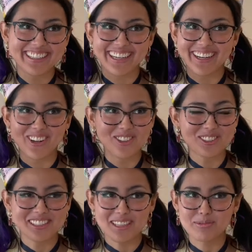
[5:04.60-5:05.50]
get all
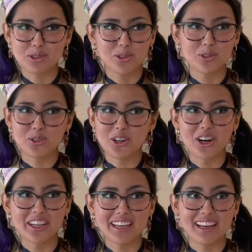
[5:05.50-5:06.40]
conceptual you
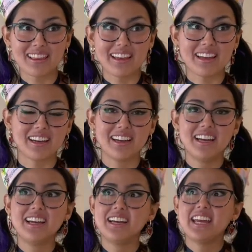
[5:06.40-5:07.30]
can't get like
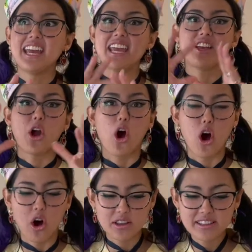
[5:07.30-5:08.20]
a, a
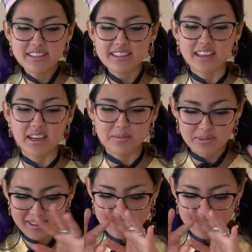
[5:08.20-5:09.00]
concept